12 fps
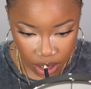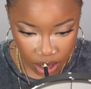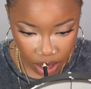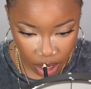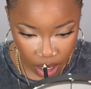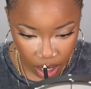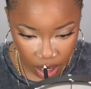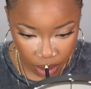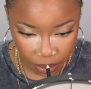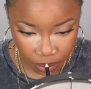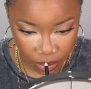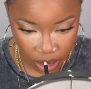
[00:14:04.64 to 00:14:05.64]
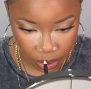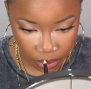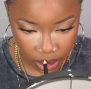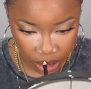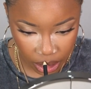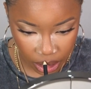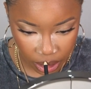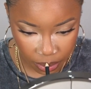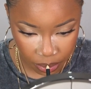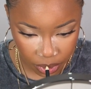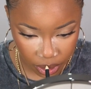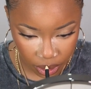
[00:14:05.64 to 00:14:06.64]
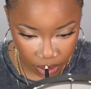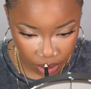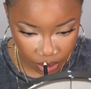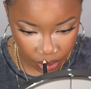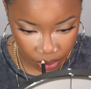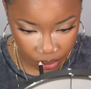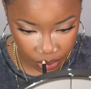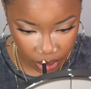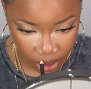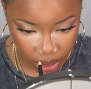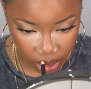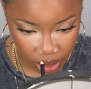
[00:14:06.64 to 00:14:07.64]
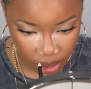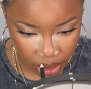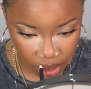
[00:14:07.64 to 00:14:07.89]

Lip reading: to help make my lips look overlined.